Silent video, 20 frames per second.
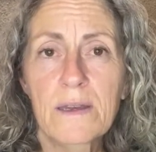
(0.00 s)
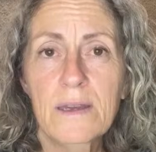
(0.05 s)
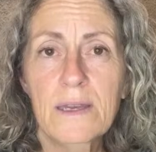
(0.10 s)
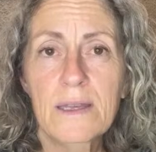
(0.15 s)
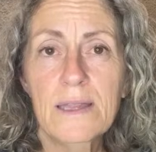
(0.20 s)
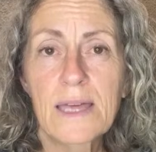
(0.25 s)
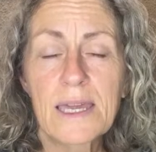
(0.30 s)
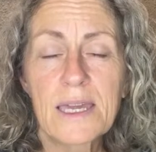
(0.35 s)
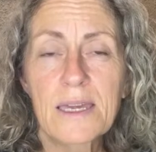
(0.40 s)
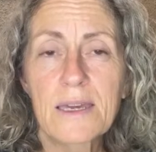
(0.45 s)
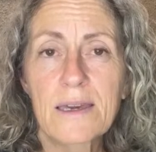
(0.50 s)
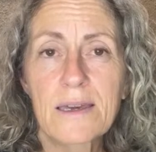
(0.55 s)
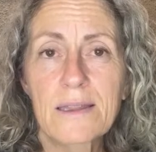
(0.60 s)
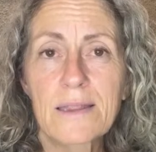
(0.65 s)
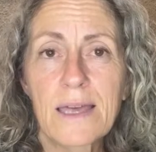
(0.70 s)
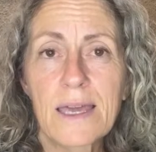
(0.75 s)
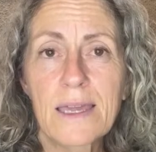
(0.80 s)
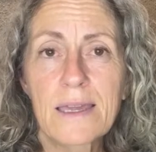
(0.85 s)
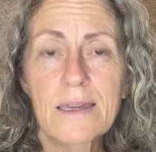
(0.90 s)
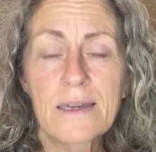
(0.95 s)
like
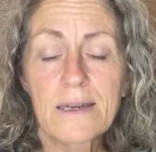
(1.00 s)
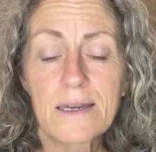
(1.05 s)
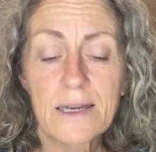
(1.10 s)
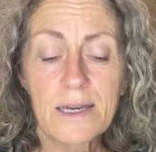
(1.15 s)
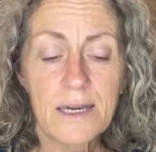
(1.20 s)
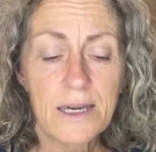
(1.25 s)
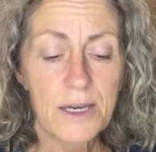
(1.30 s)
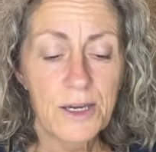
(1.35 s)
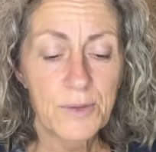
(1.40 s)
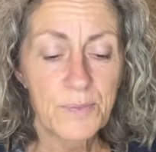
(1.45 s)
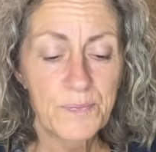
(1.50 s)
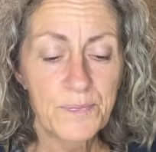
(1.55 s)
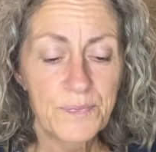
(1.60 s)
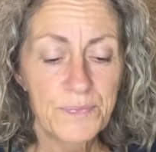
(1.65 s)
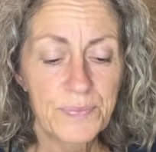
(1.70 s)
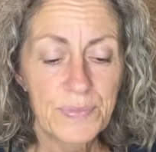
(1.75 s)
a